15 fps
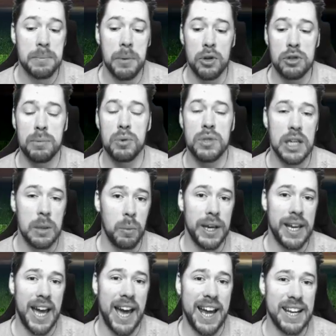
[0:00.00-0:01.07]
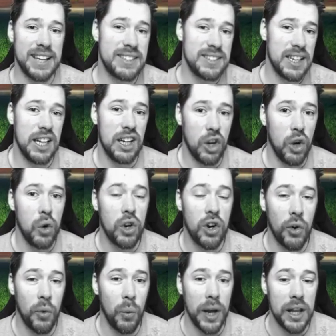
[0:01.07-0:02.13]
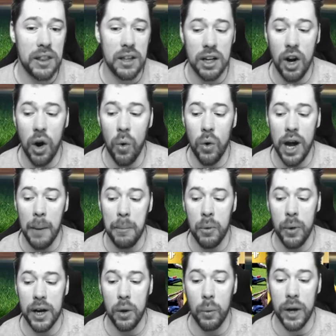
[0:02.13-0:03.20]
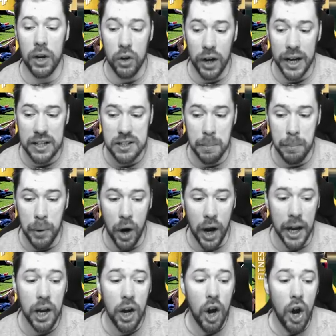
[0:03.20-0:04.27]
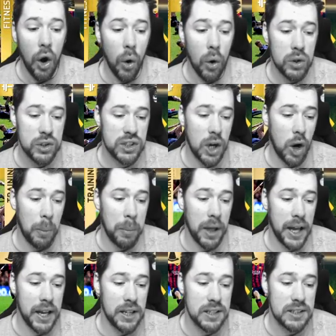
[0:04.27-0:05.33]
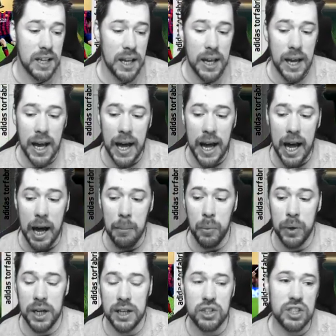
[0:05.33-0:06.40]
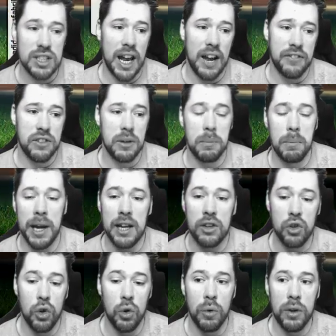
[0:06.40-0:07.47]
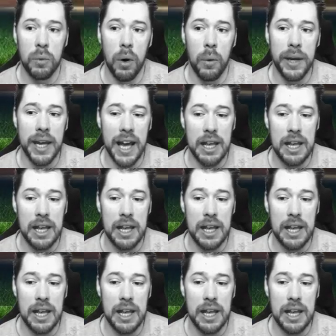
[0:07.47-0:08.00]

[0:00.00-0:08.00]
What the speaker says: possible team we can and seeing who can win the gold cup quicker. We are not allowed to buy or sell players. We just have to make do with what we get in